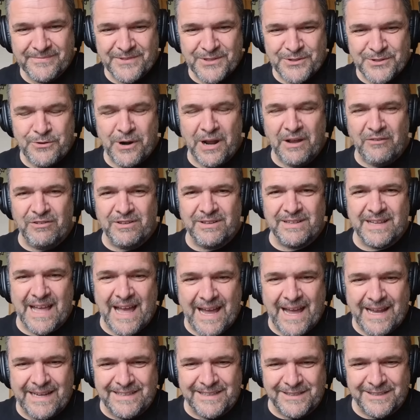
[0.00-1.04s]
Travel
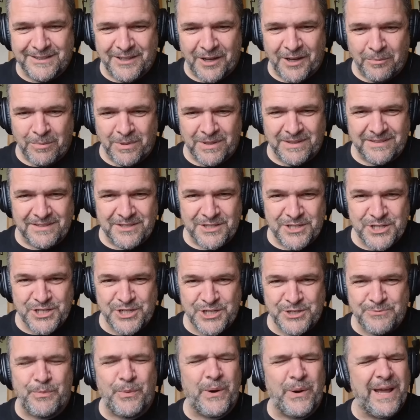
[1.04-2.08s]
guide to Dublin.
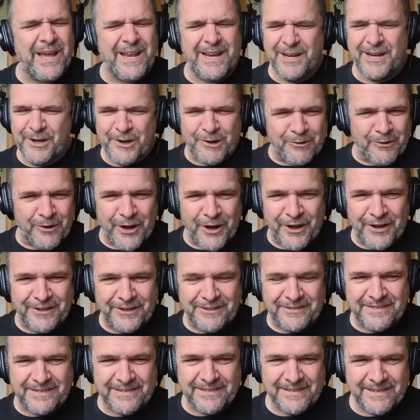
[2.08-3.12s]
Spread it
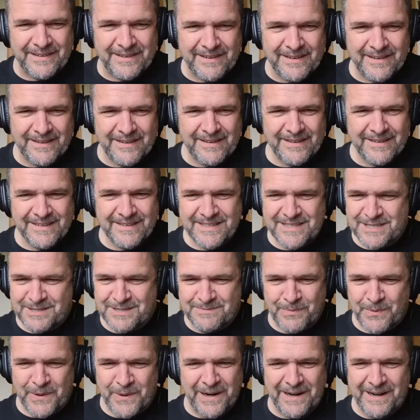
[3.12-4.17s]
around.
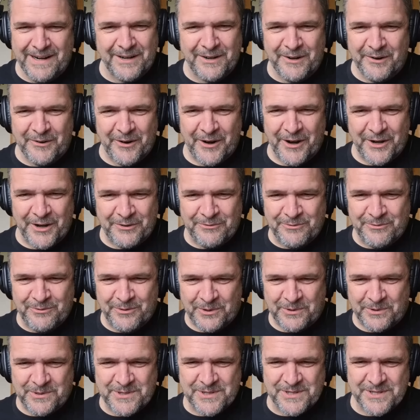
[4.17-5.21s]
Spread it around,
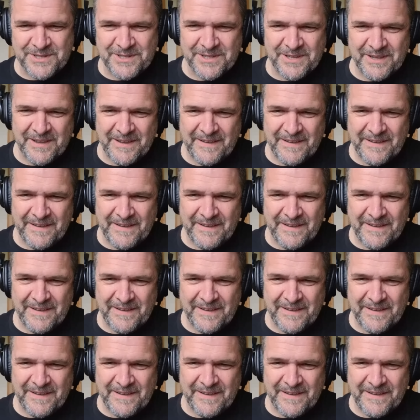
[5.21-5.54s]
folks.